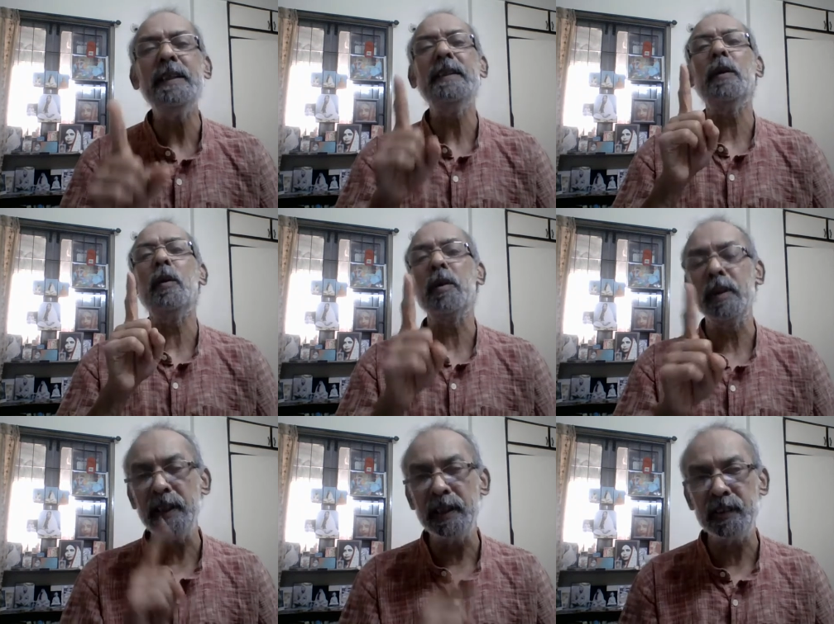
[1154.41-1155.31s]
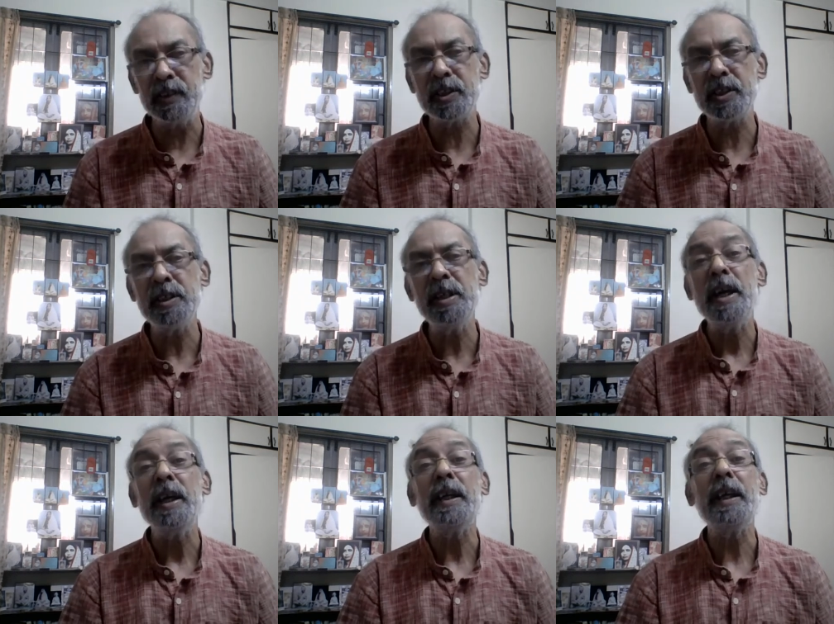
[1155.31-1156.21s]
the organization
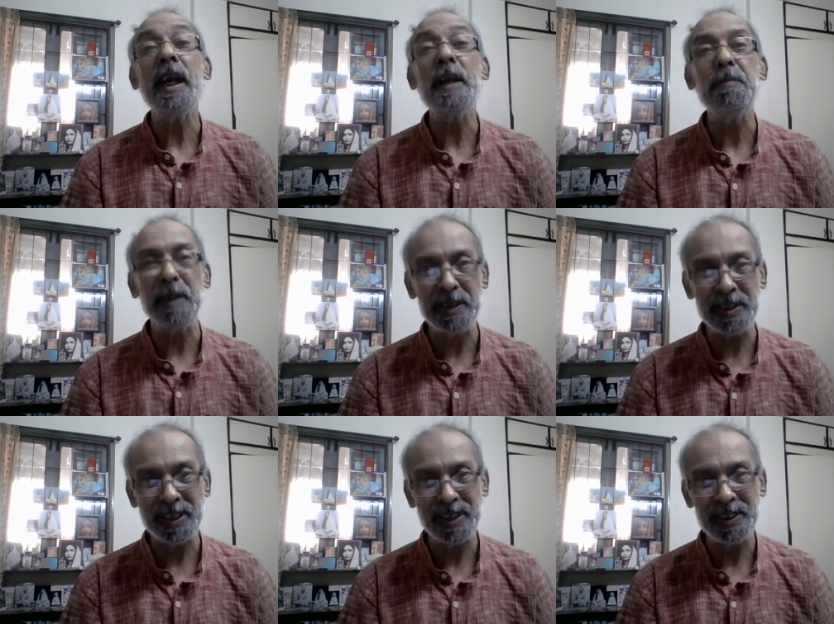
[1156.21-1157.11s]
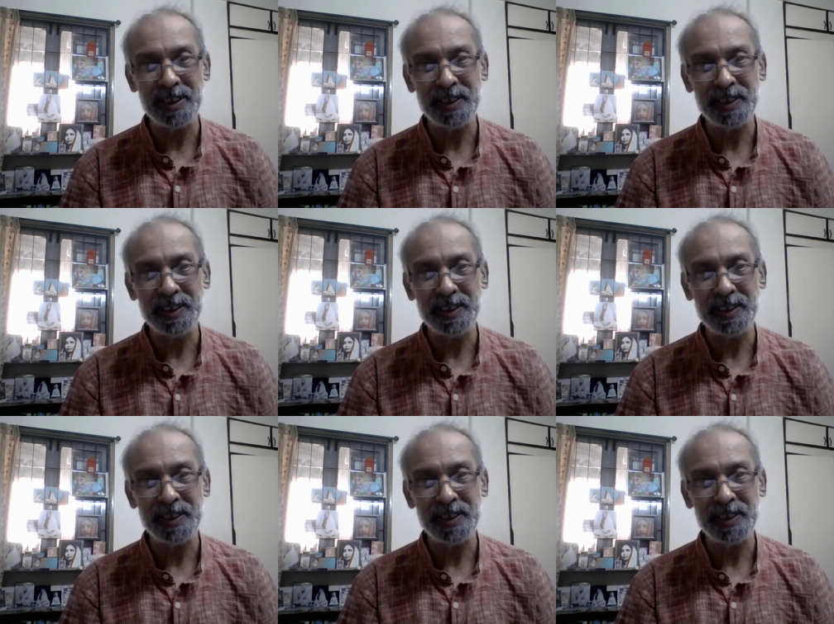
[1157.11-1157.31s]
can be retained.